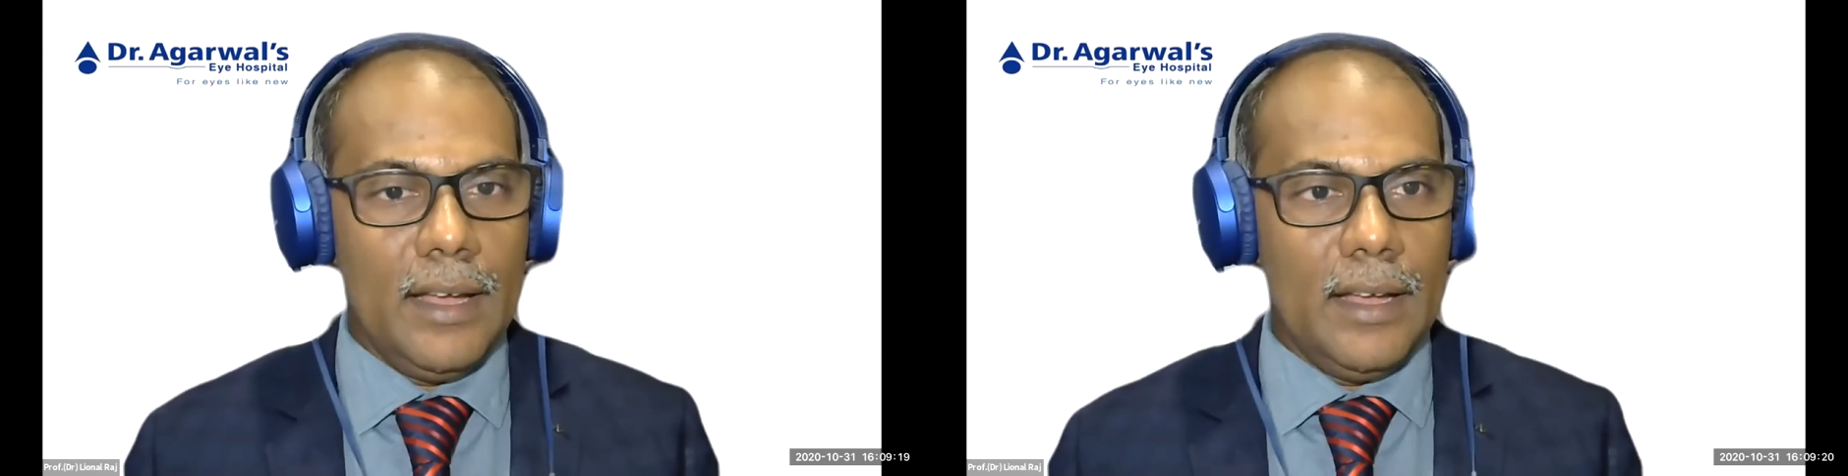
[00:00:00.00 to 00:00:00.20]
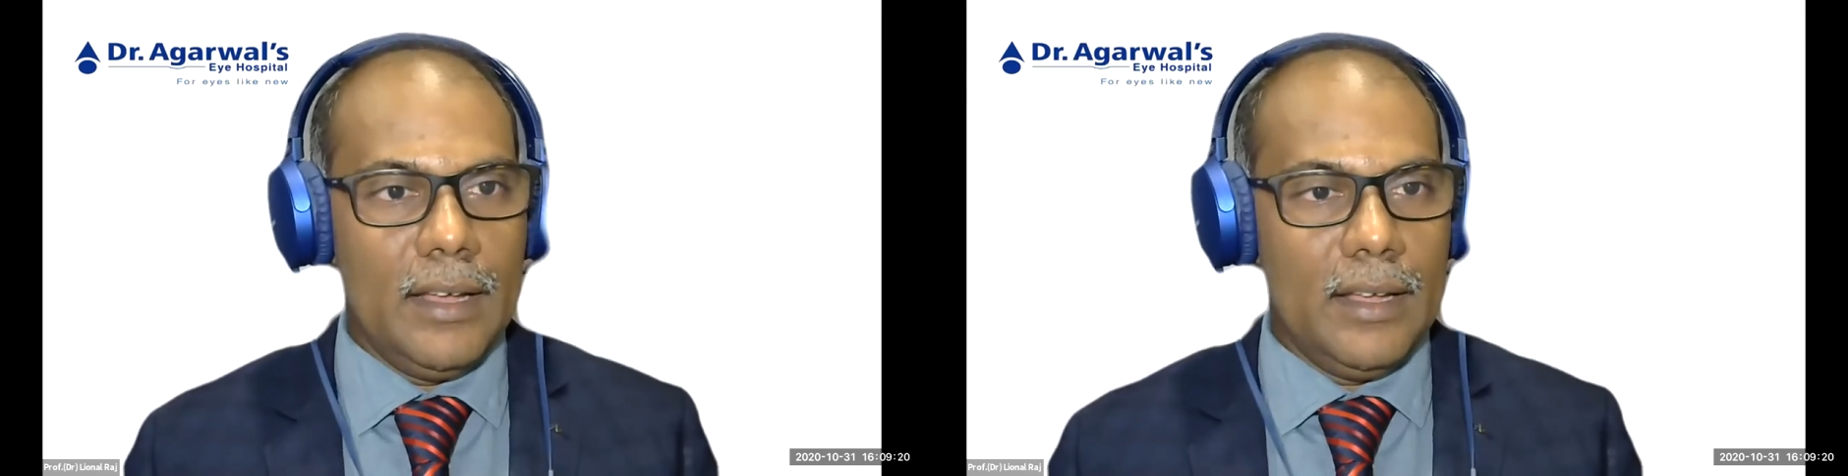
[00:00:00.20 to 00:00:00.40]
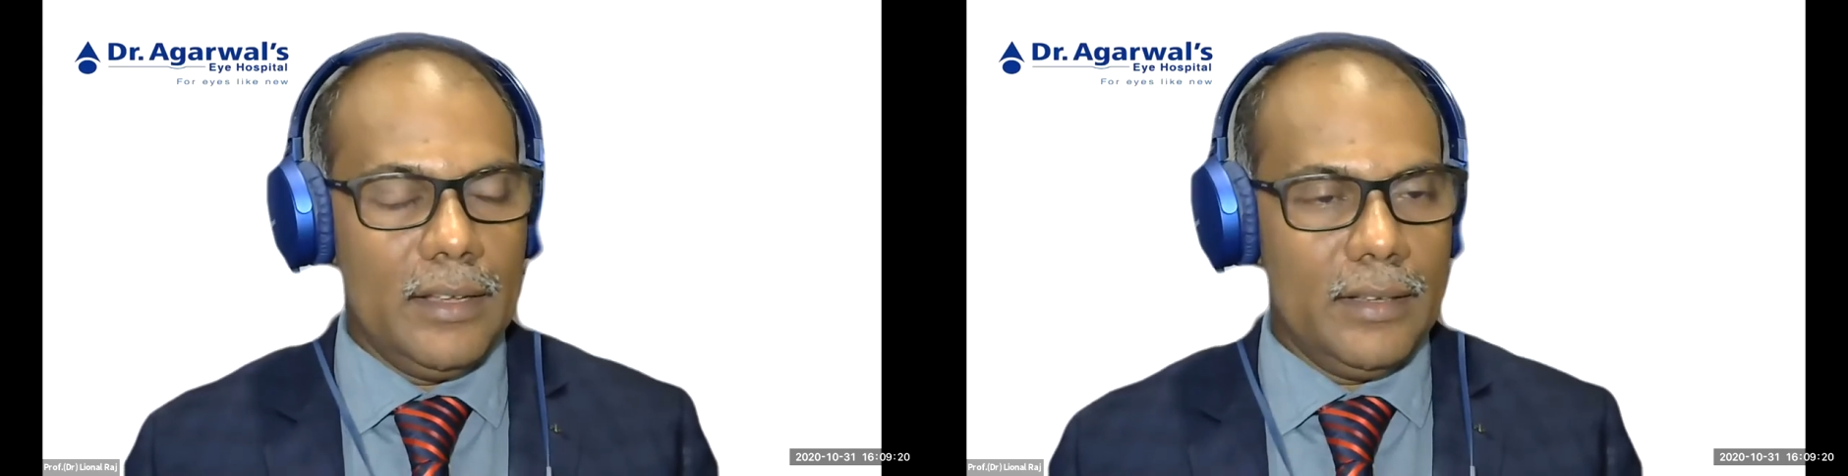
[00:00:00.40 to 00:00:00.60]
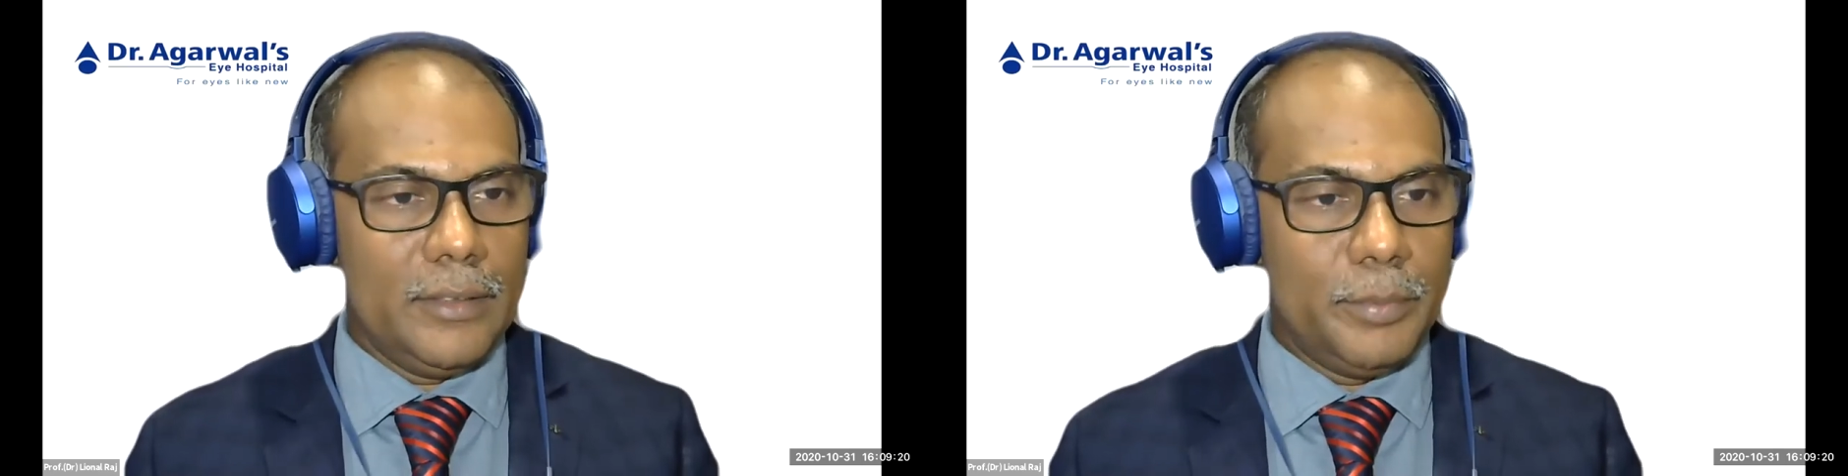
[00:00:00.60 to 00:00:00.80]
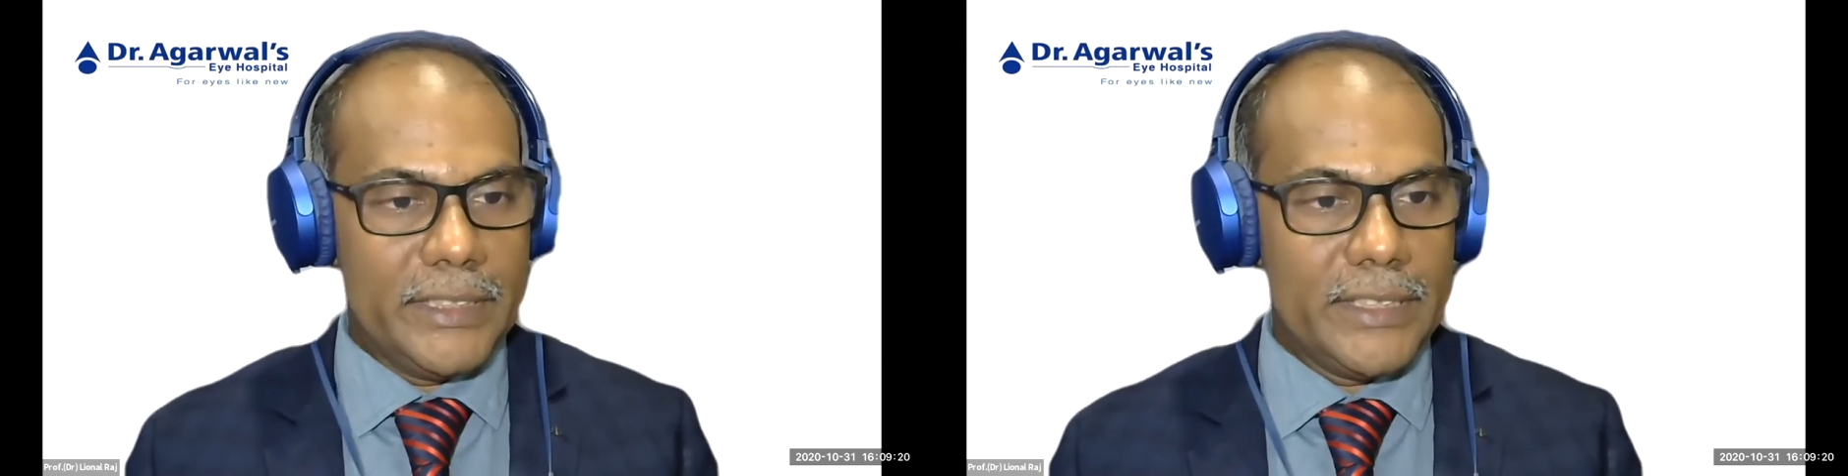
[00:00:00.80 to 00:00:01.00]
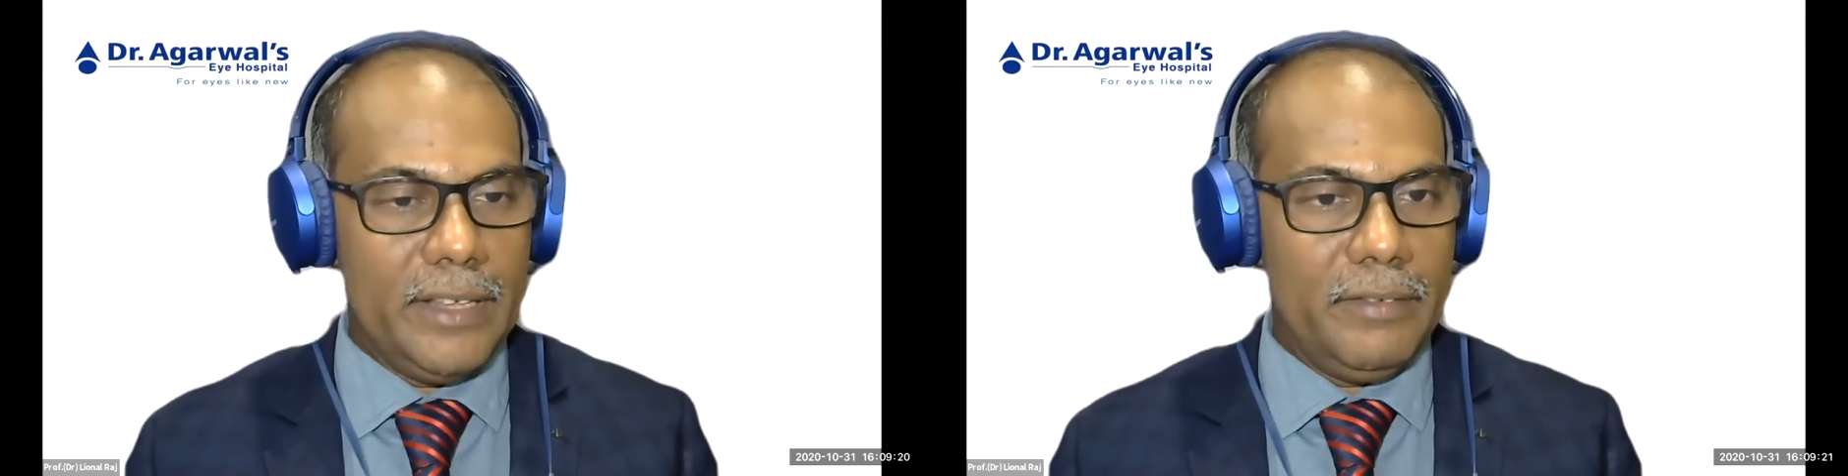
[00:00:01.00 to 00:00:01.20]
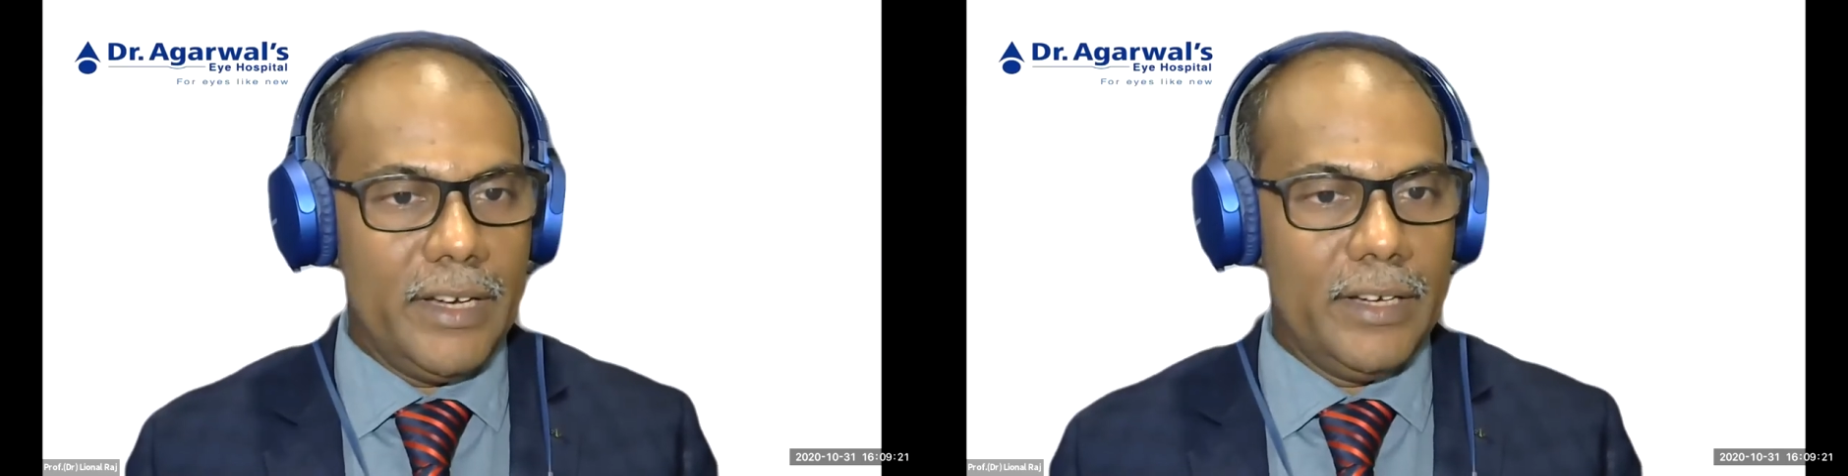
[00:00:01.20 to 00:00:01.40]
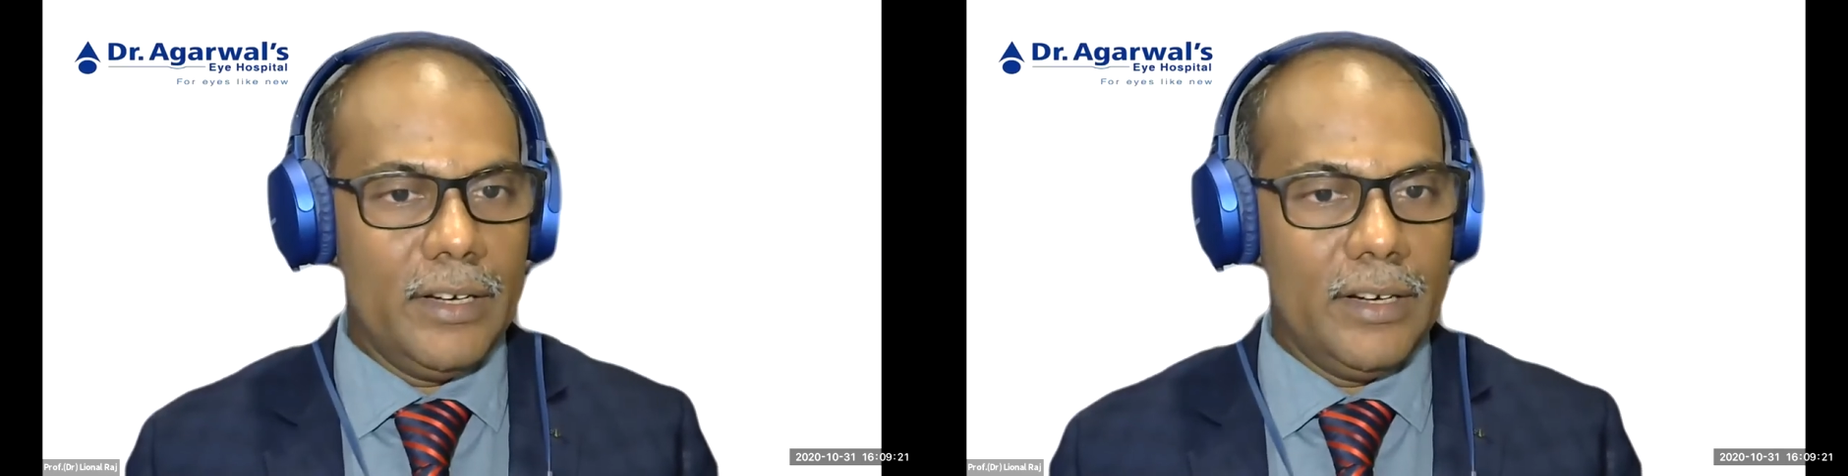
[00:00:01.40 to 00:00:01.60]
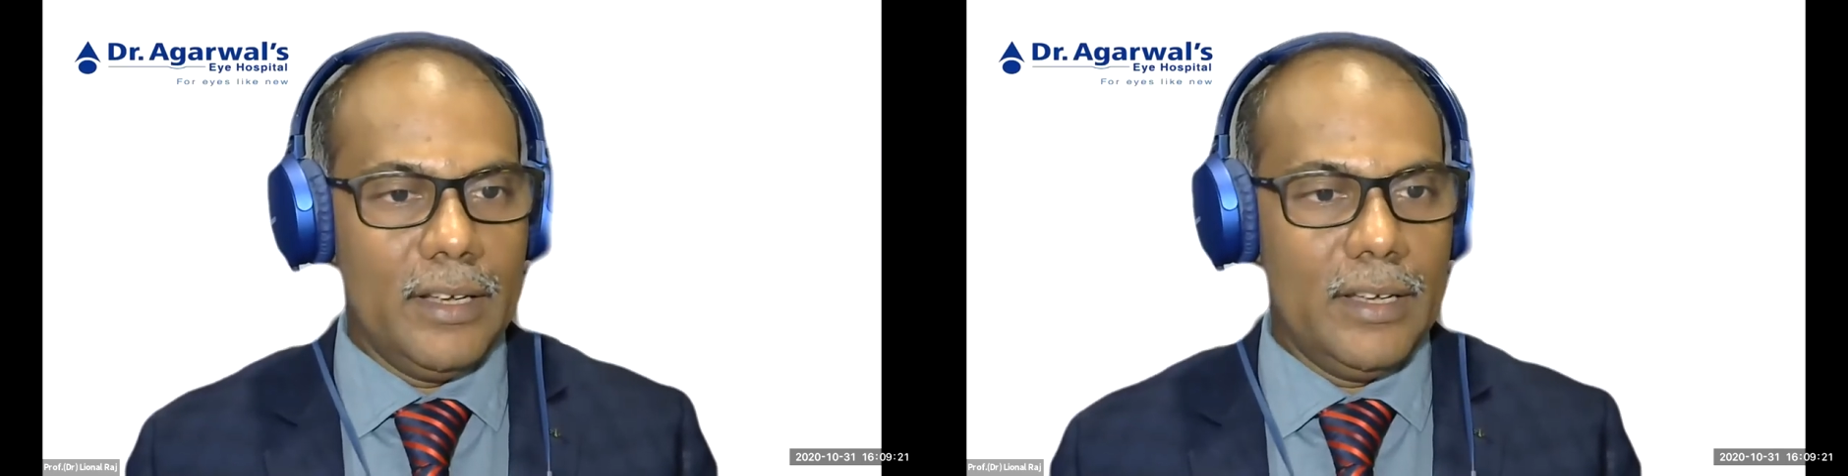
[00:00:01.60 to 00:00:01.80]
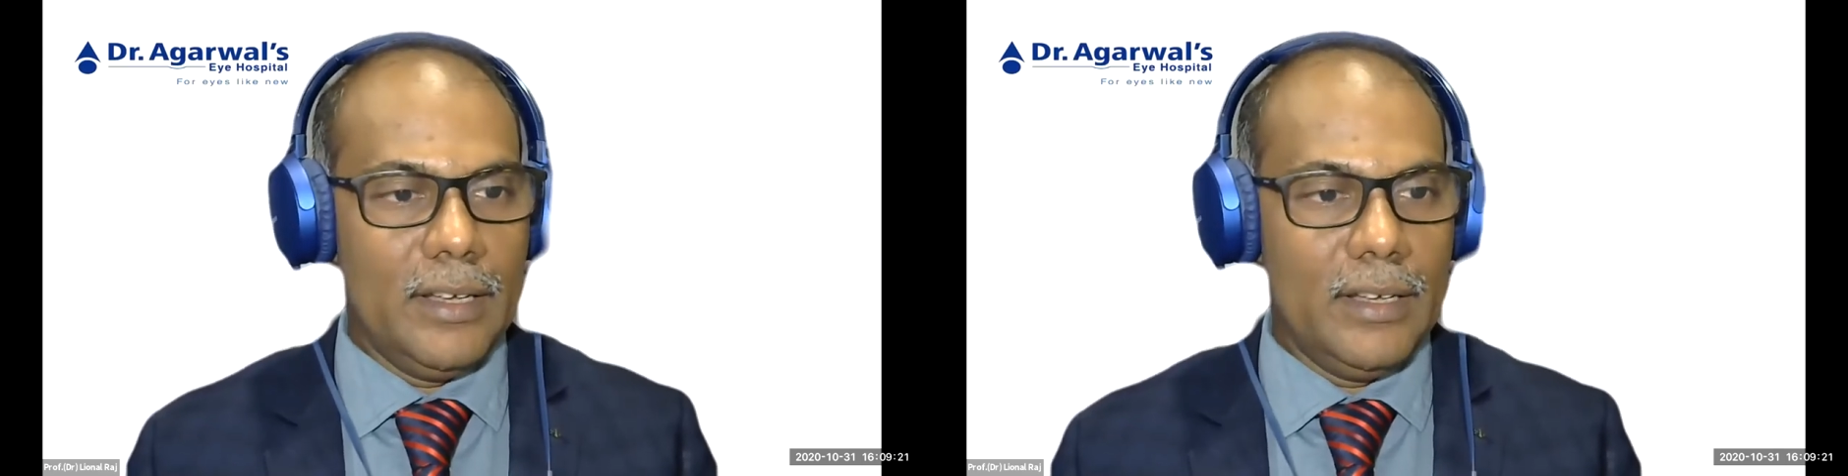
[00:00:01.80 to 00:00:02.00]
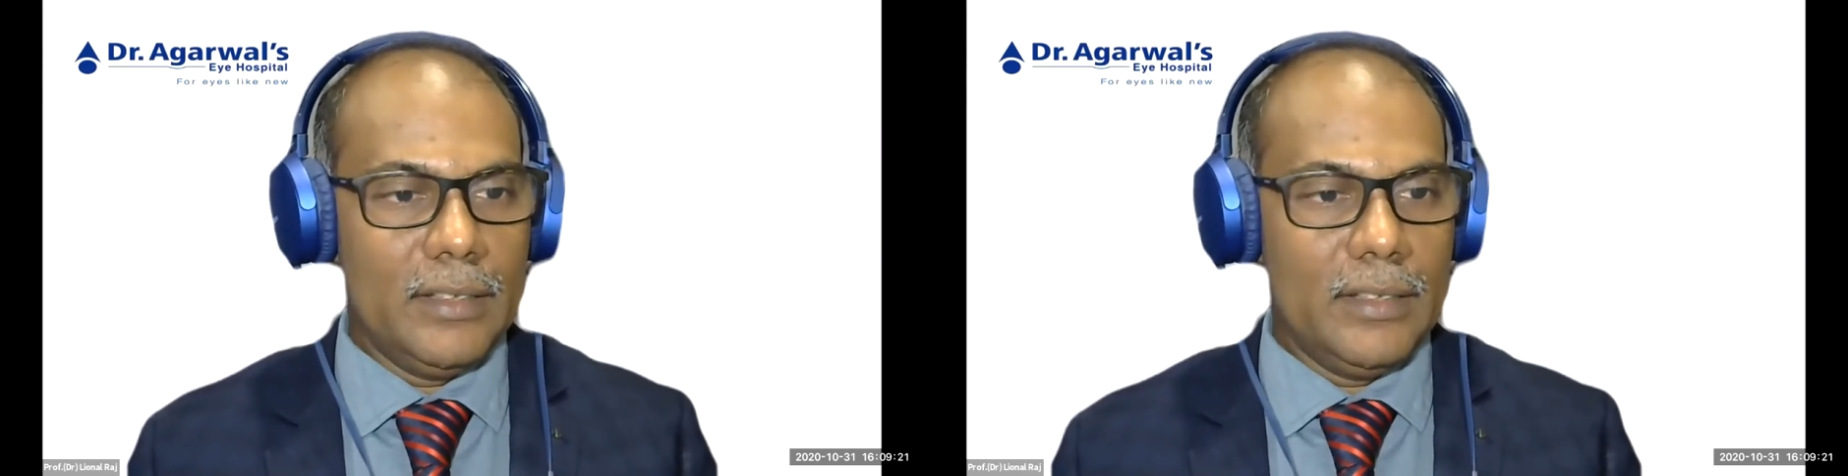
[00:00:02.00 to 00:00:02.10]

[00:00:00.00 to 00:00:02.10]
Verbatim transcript: uh, especially when uh,